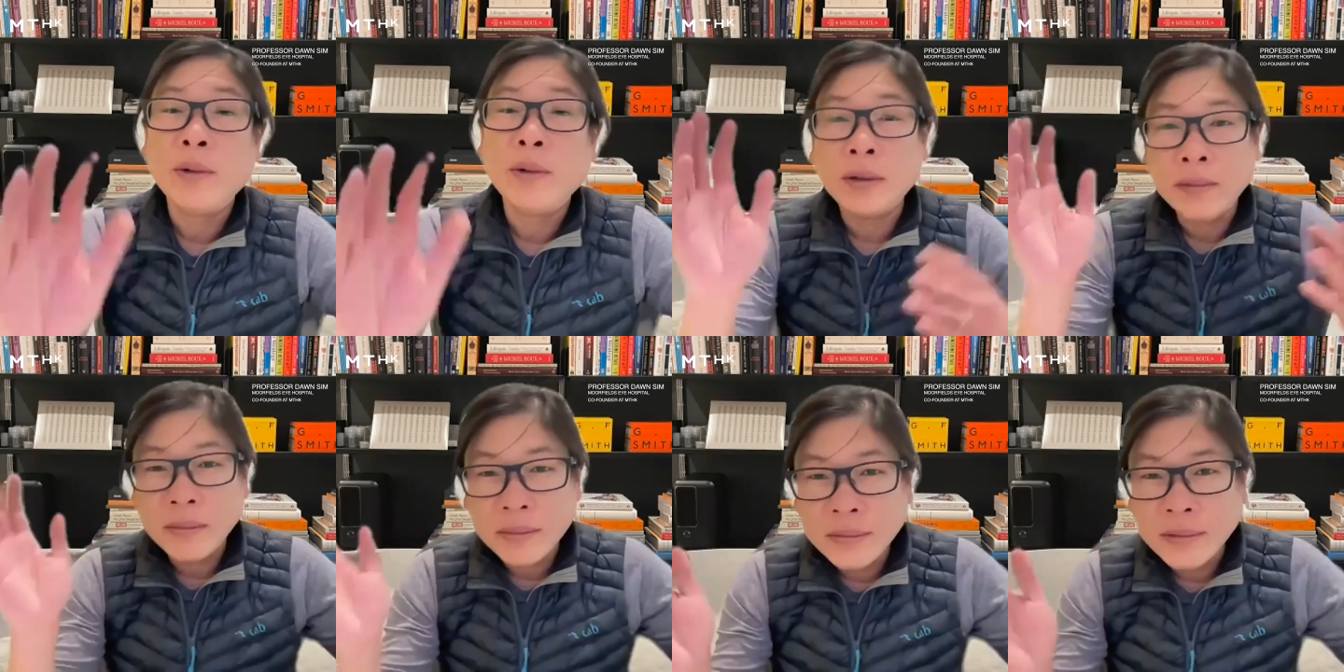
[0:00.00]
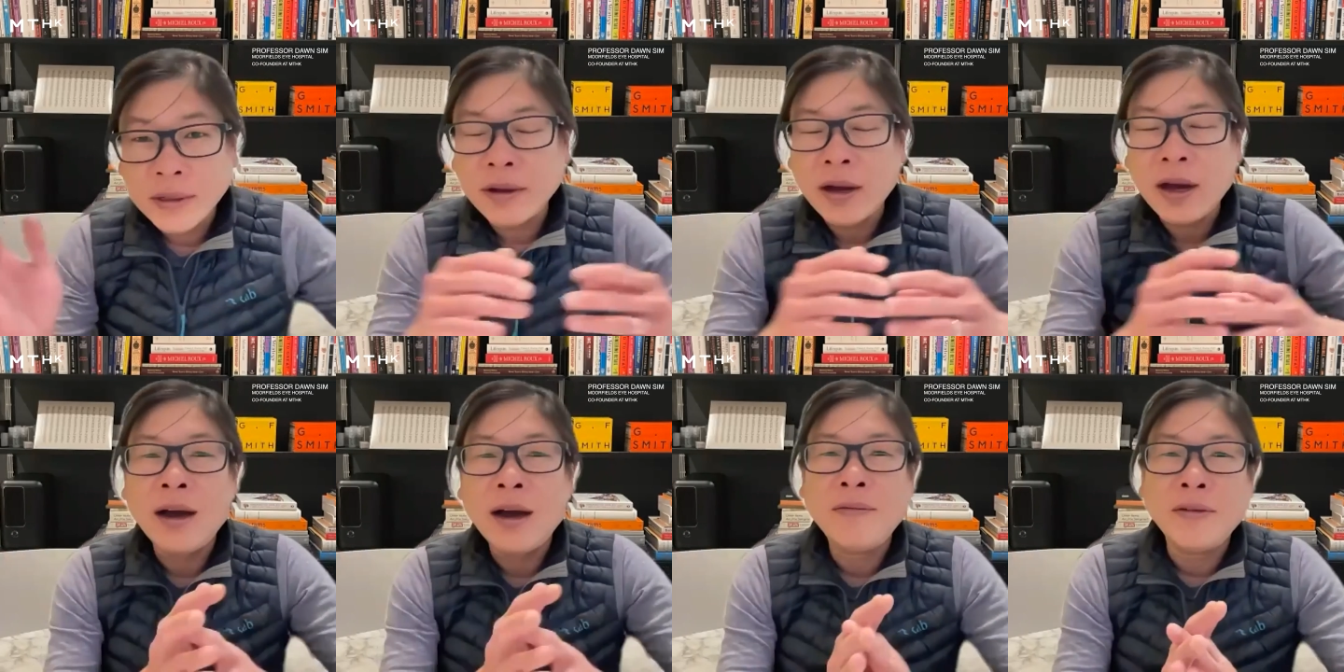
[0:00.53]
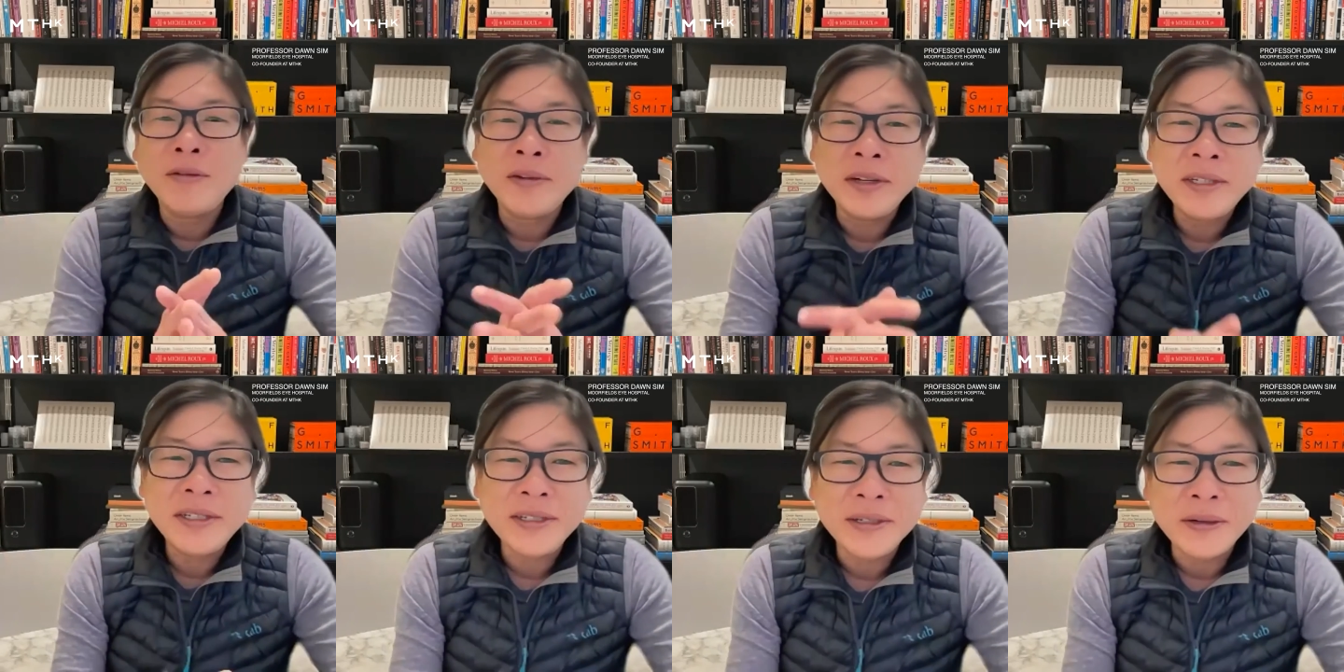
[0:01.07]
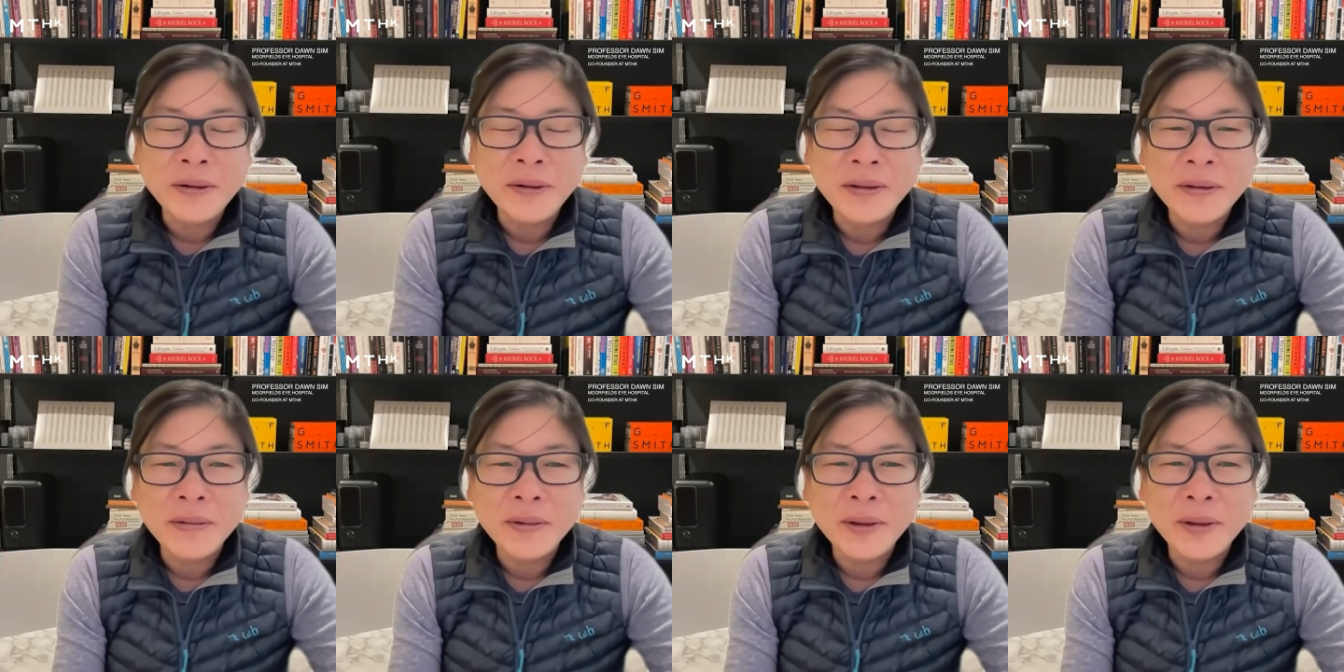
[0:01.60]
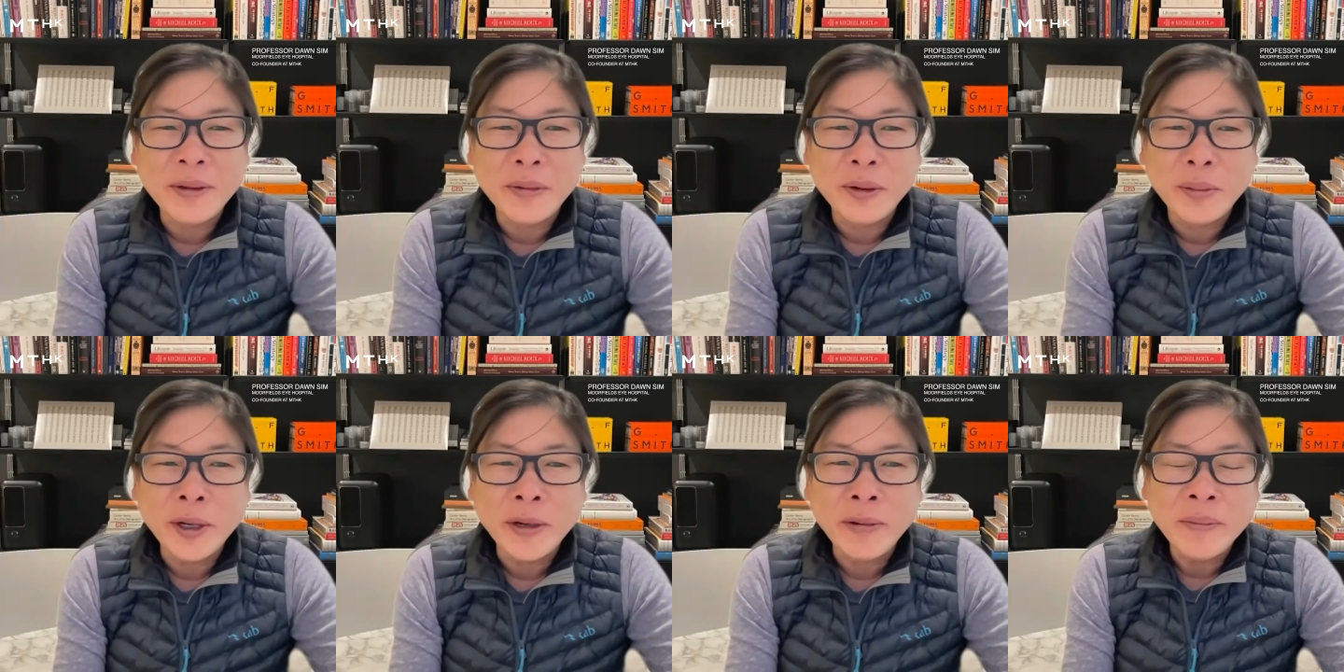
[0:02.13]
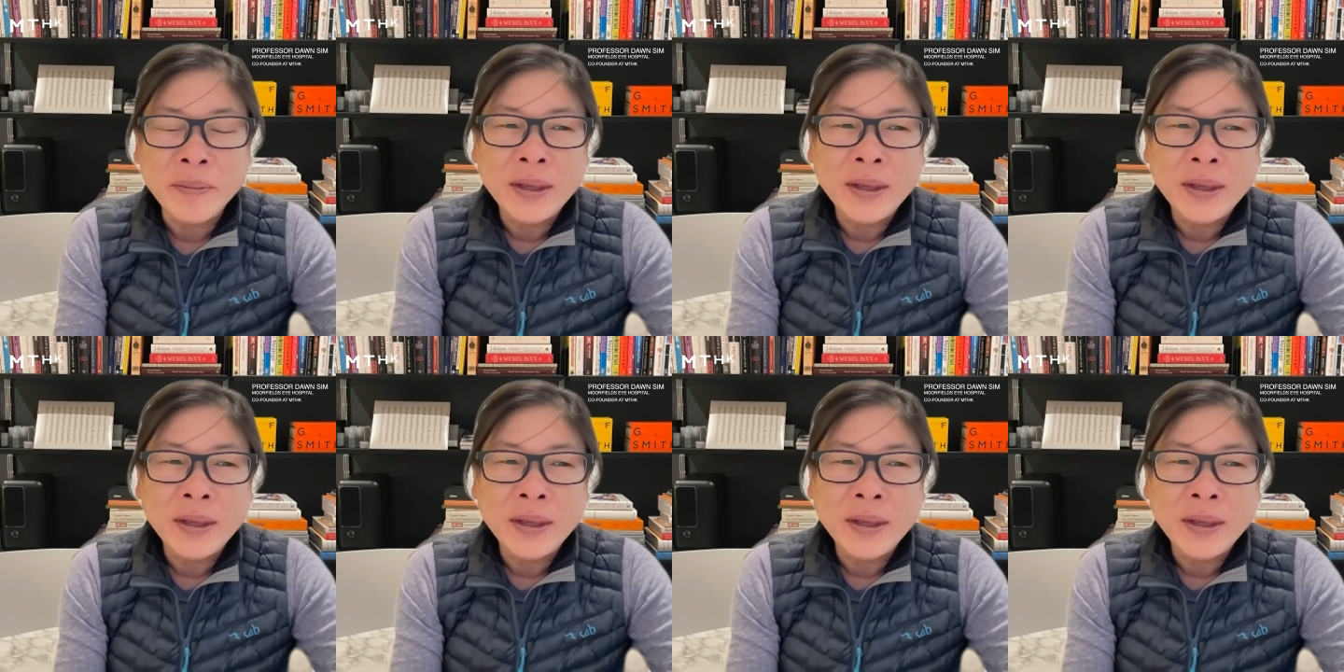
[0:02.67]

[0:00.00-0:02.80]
Well, half of us, you know, the women.